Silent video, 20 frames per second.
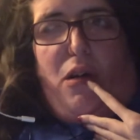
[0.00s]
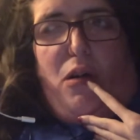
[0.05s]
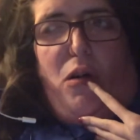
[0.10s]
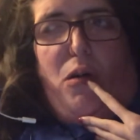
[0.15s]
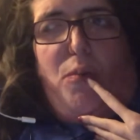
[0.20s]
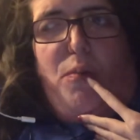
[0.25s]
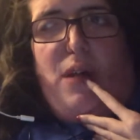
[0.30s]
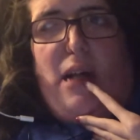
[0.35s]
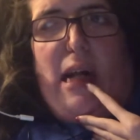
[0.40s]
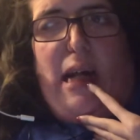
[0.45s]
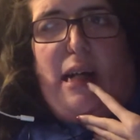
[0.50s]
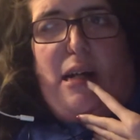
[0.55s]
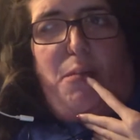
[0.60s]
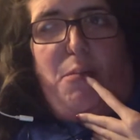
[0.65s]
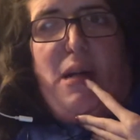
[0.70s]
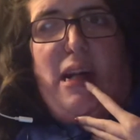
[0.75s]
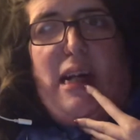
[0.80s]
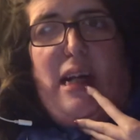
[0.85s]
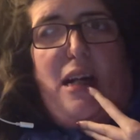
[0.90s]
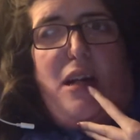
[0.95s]
Hopefully I can
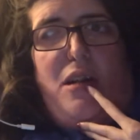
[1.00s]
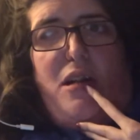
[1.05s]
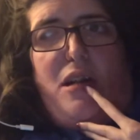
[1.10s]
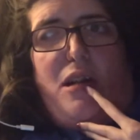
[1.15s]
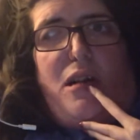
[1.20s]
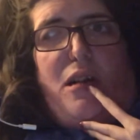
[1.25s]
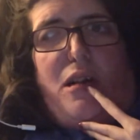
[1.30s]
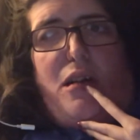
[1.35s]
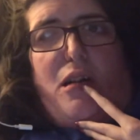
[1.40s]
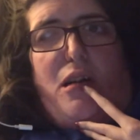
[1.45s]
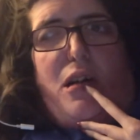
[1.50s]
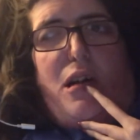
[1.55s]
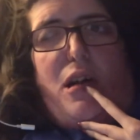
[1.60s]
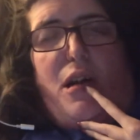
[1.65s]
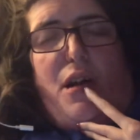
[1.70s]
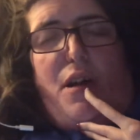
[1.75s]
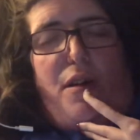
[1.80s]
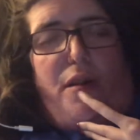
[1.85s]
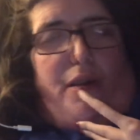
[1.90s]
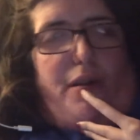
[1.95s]
make it.
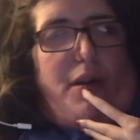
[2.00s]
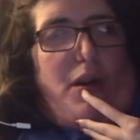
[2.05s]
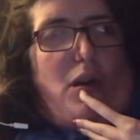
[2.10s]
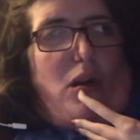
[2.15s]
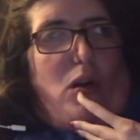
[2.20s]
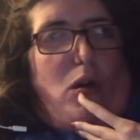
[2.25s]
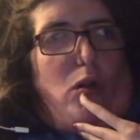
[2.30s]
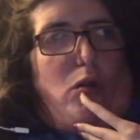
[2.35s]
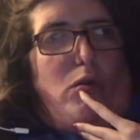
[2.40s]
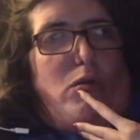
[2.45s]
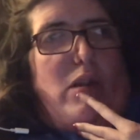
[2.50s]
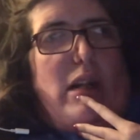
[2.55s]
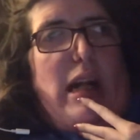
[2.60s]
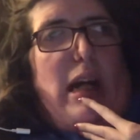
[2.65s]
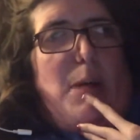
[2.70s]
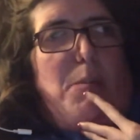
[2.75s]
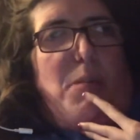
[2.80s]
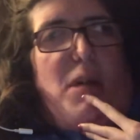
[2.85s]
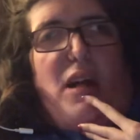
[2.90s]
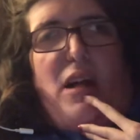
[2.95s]
So,
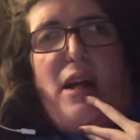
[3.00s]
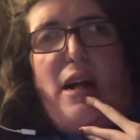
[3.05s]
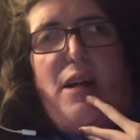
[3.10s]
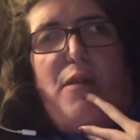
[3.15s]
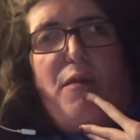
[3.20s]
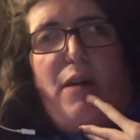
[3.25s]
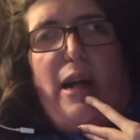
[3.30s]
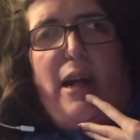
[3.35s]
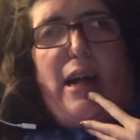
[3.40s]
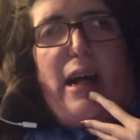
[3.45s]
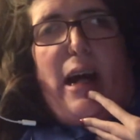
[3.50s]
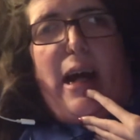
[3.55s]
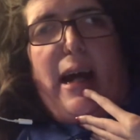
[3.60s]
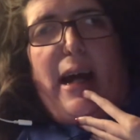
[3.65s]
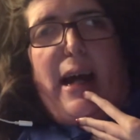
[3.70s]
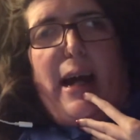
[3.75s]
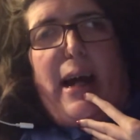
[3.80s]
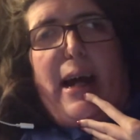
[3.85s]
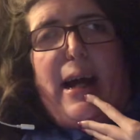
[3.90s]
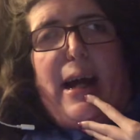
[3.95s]
yeah, but anyway,
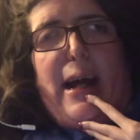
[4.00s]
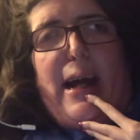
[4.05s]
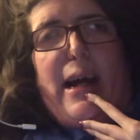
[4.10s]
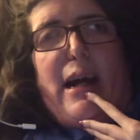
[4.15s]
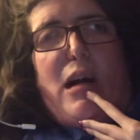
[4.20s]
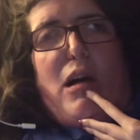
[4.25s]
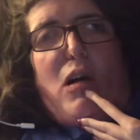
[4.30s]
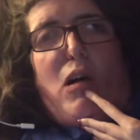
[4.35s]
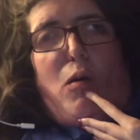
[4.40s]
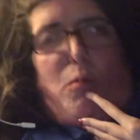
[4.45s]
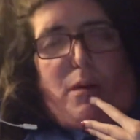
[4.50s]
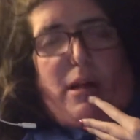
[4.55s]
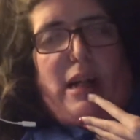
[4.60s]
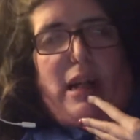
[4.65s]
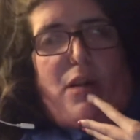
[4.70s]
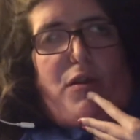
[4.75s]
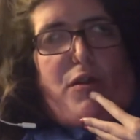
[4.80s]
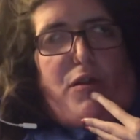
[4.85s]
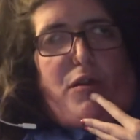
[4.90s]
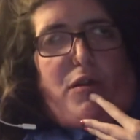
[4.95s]
hope you
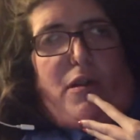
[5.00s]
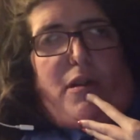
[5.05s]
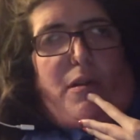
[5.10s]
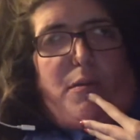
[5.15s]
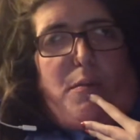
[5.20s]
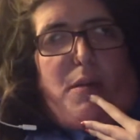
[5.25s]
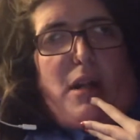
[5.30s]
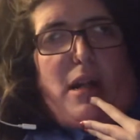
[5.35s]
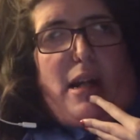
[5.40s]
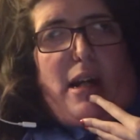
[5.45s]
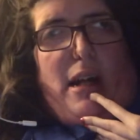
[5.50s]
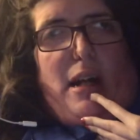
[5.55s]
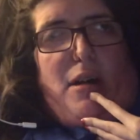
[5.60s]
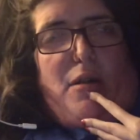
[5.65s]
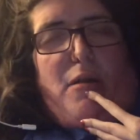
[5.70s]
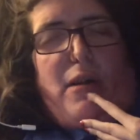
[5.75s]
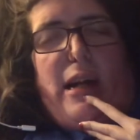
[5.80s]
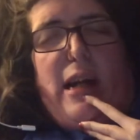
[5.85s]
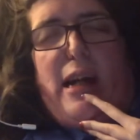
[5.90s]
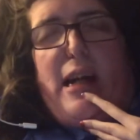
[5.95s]
guys enjoyed this
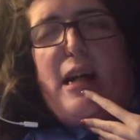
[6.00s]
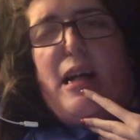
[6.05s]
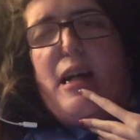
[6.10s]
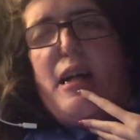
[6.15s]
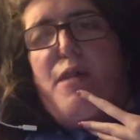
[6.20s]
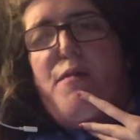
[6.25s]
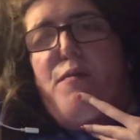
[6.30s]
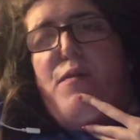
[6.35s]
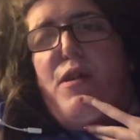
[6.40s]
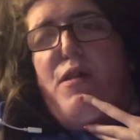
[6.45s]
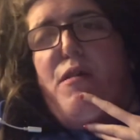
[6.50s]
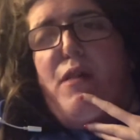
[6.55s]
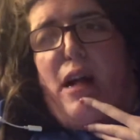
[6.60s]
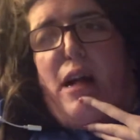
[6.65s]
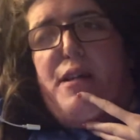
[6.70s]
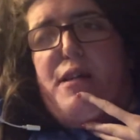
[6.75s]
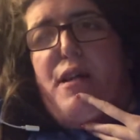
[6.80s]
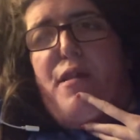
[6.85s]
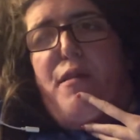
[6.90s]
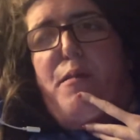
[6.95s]
video. If you
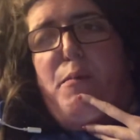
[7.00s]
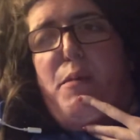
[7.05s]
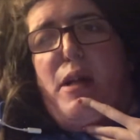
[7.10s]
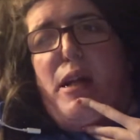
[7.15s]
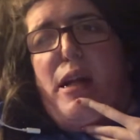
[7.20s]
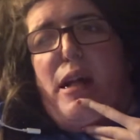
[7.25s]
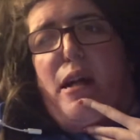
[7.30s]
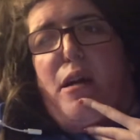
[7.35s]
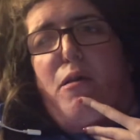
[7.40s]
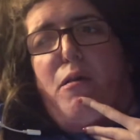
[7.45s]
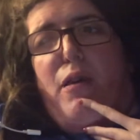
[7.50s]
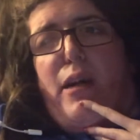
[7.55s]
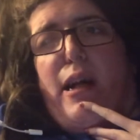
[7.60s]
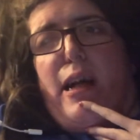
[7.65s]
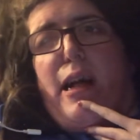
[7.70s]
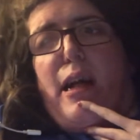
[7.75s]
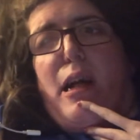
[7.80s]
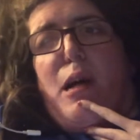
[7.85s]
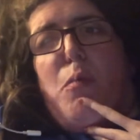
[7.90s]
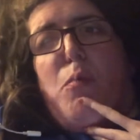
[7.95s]
like this video,
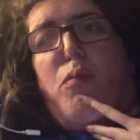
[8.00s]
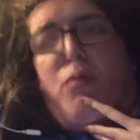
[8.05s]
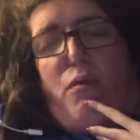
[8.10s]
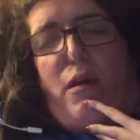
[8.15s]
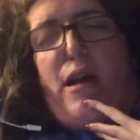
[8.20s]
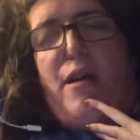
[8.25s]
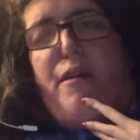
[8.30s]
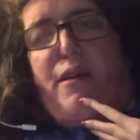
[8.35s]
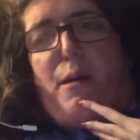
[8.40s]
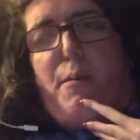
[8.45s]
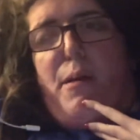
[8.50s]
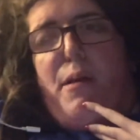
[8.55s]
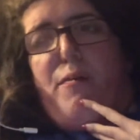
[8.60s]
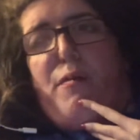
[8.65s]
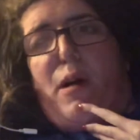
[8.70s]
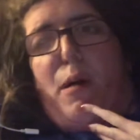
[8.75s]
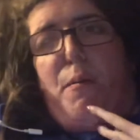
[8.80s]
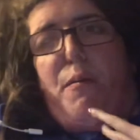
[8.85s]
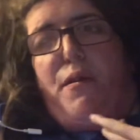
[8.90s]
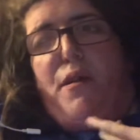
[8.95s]
please give me a
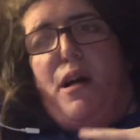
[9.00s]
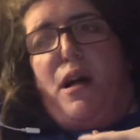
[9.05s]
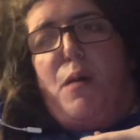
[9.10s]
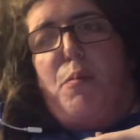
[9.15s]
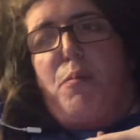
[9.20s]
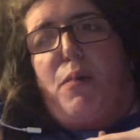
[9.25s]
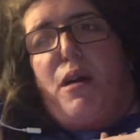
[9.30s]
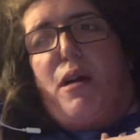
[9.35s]
thumbs up.